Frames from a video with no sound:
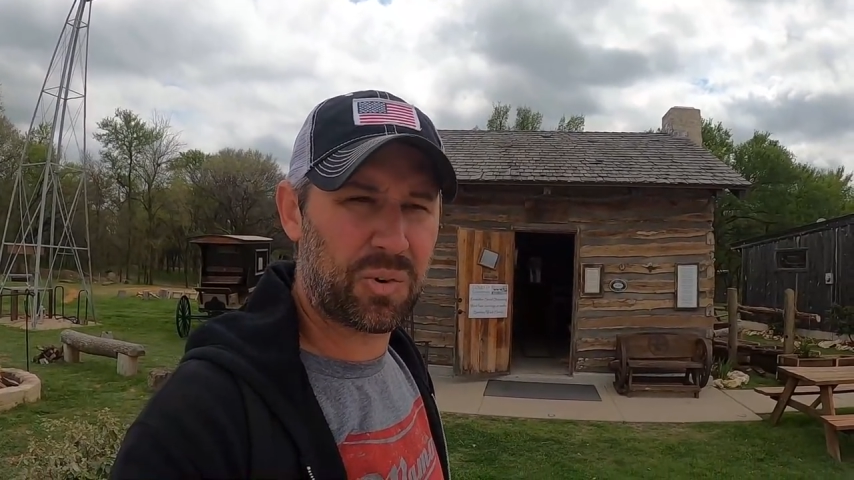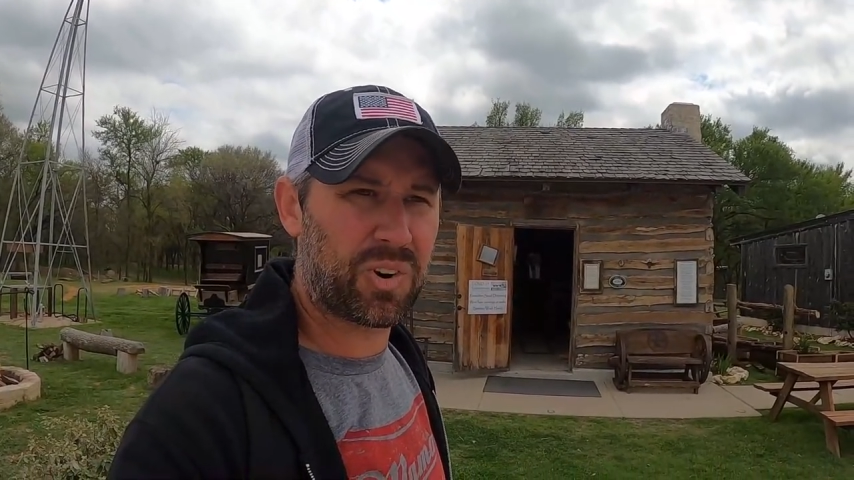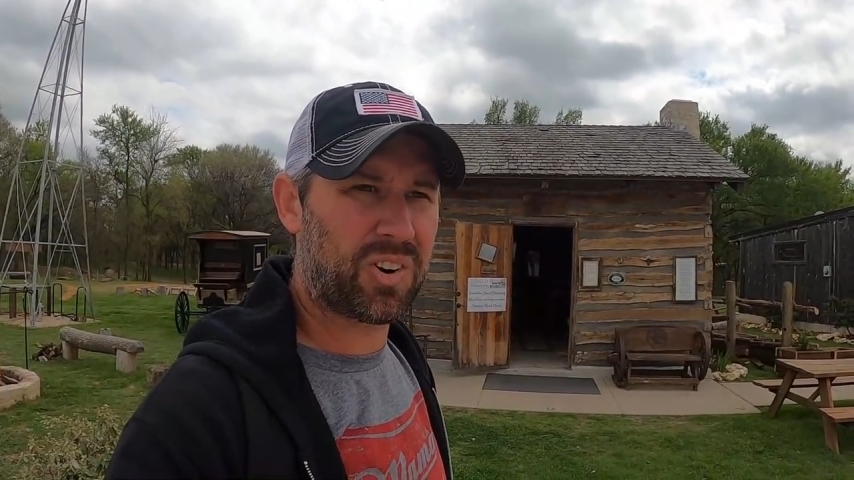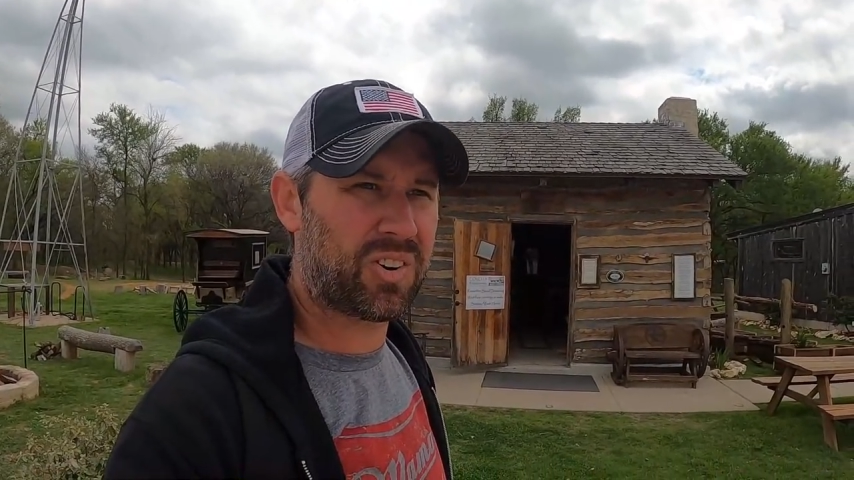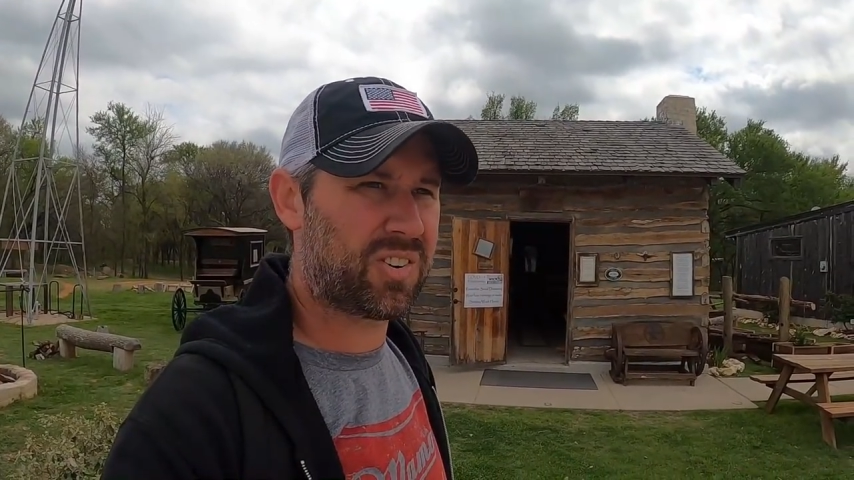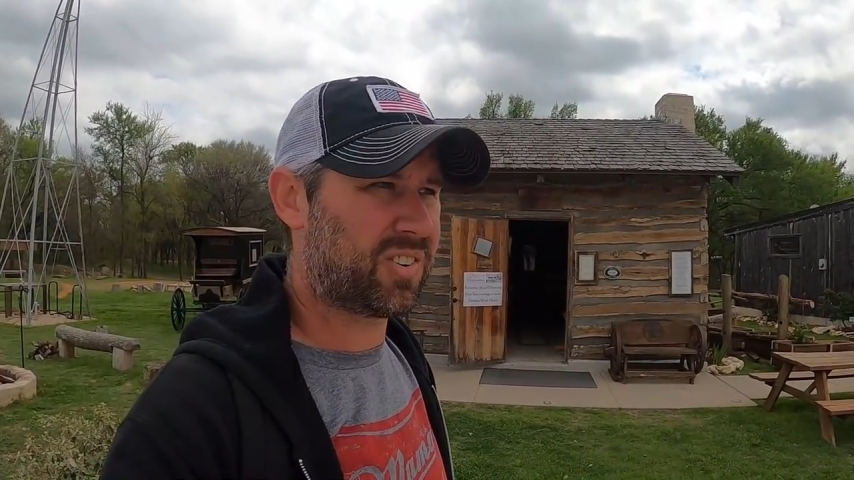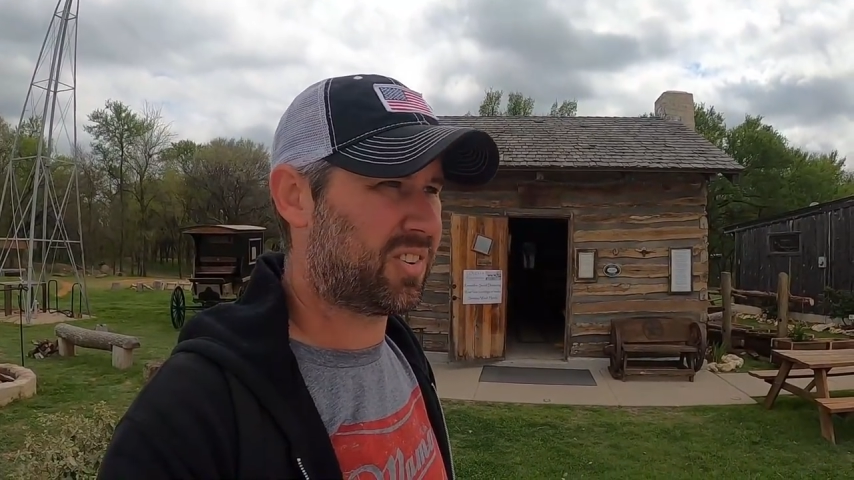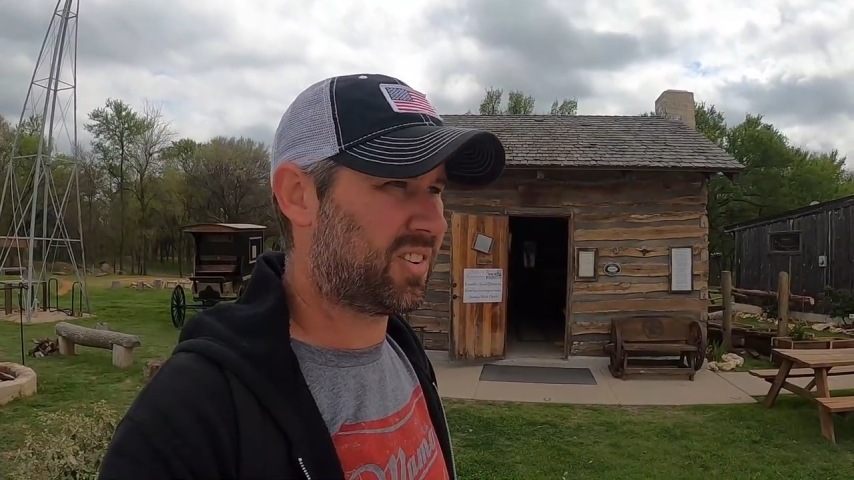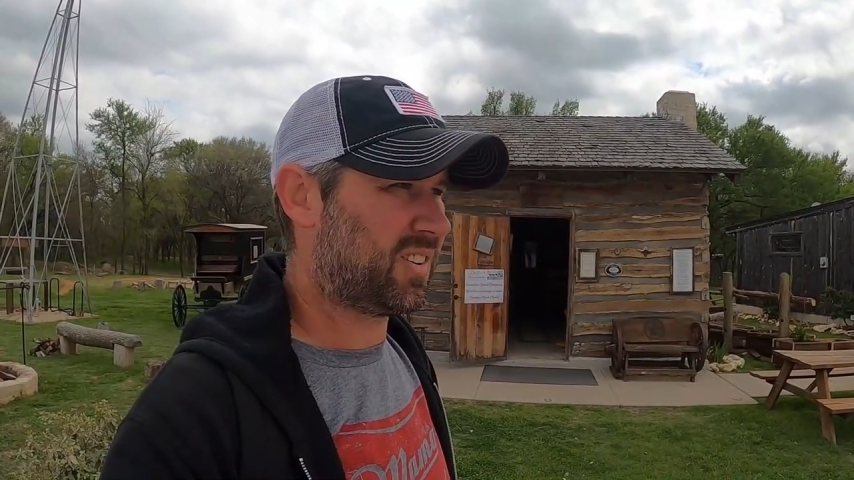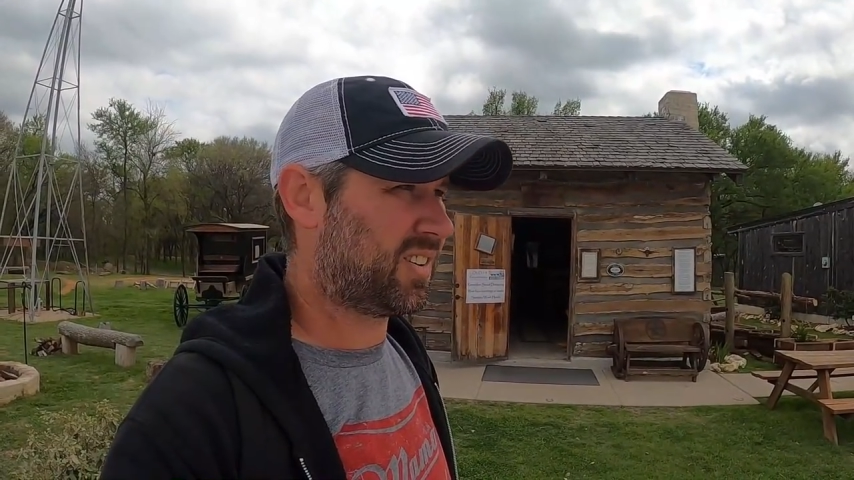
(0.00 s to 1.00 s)
store
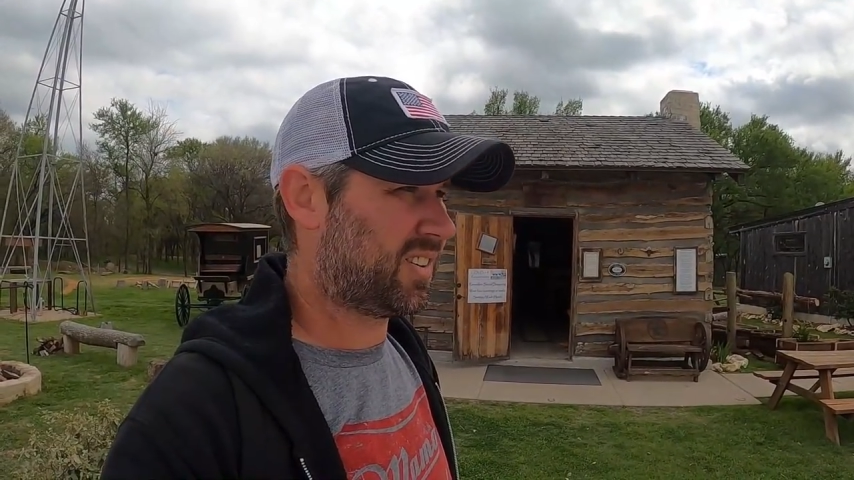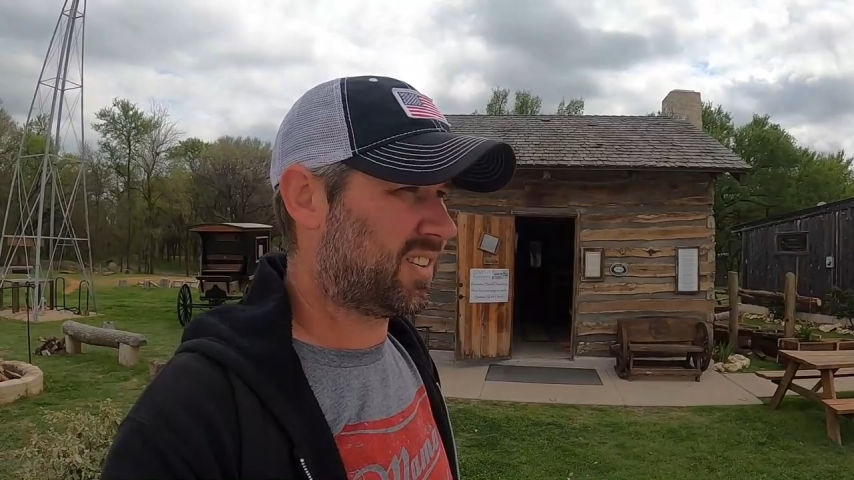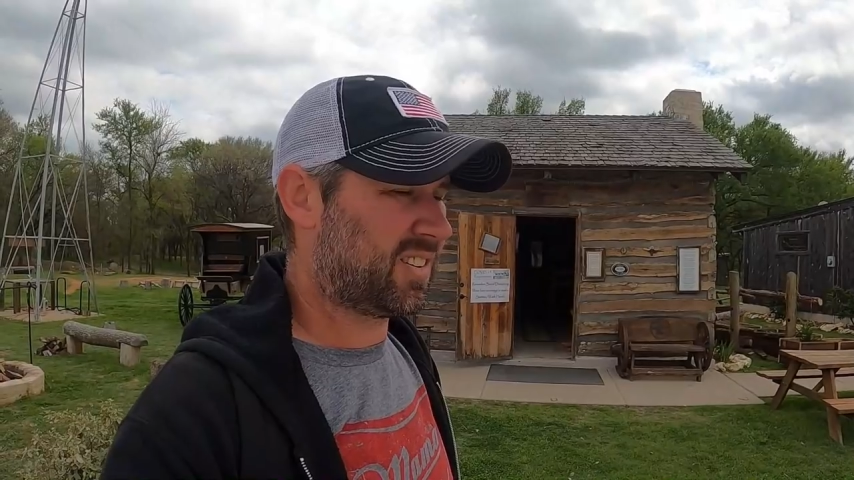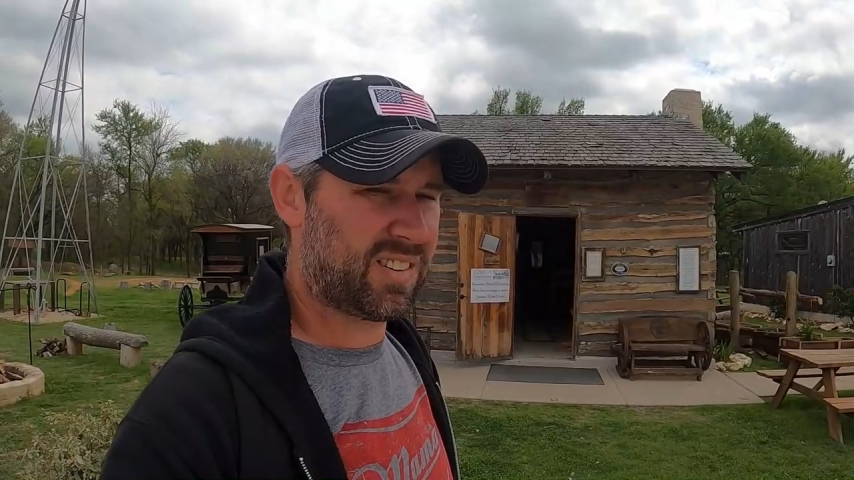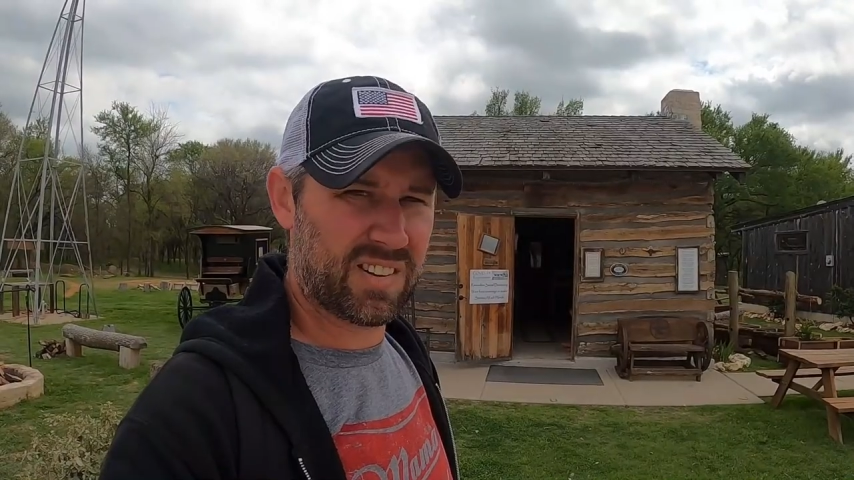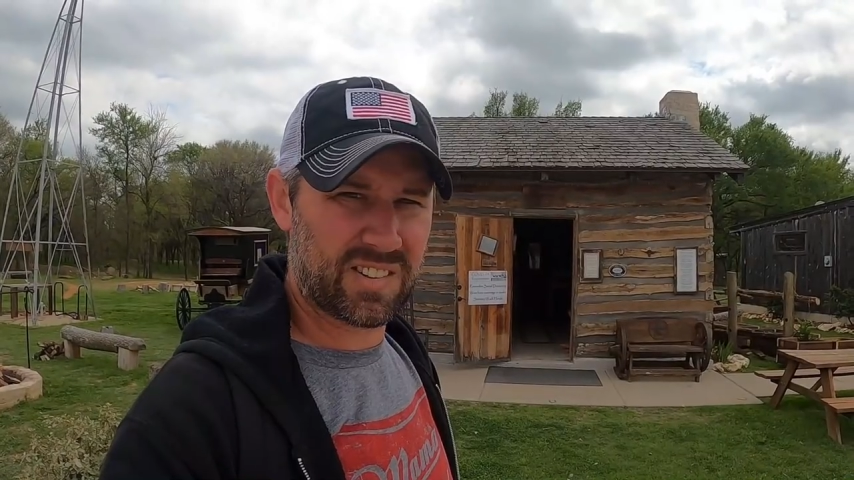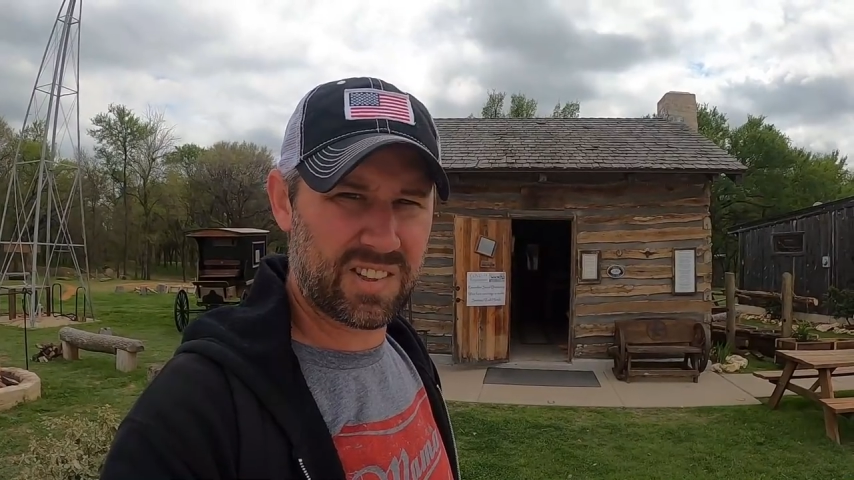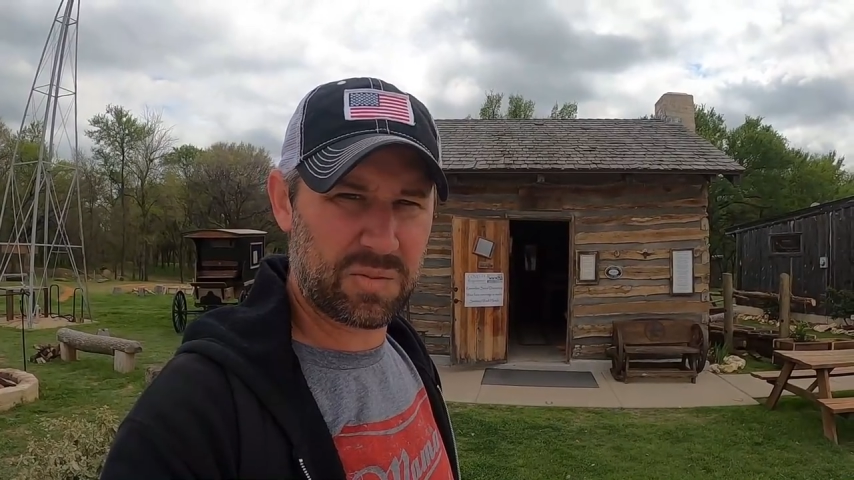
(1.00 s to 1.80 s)
and